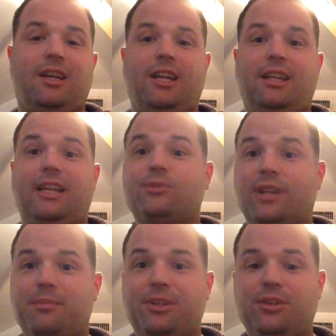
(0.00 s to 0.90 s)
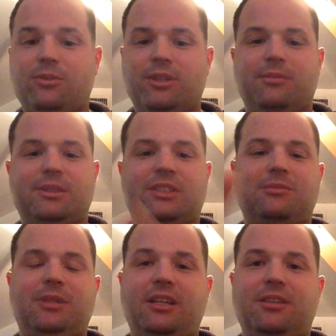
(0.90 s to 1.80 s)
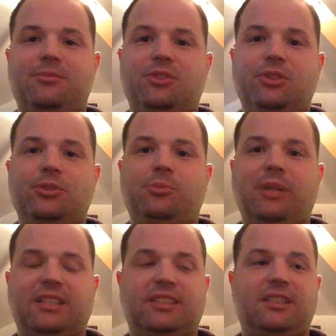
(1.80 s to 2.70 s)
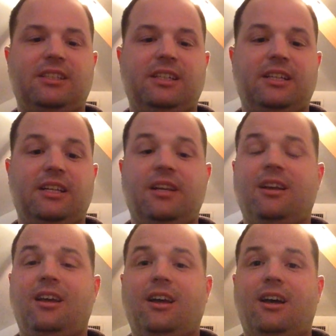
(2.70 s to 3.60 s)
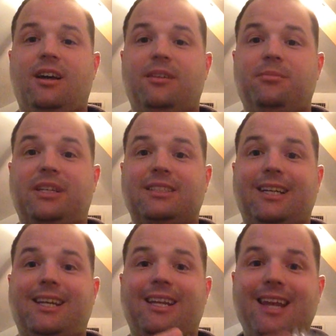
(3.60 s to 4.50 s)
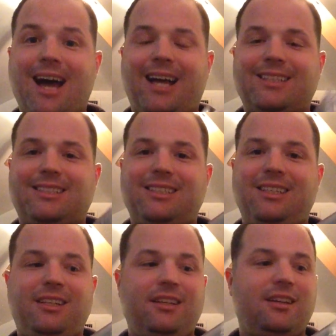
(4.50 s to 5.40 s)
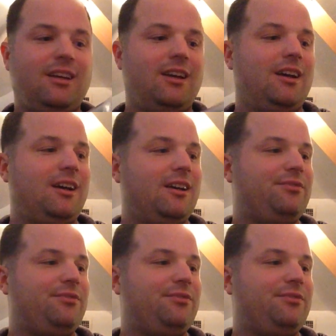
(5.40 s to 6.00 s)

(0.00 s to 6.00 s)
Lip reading: And that's what I've been doing with them, is submitting them to PSA DNA. Because I cannot see a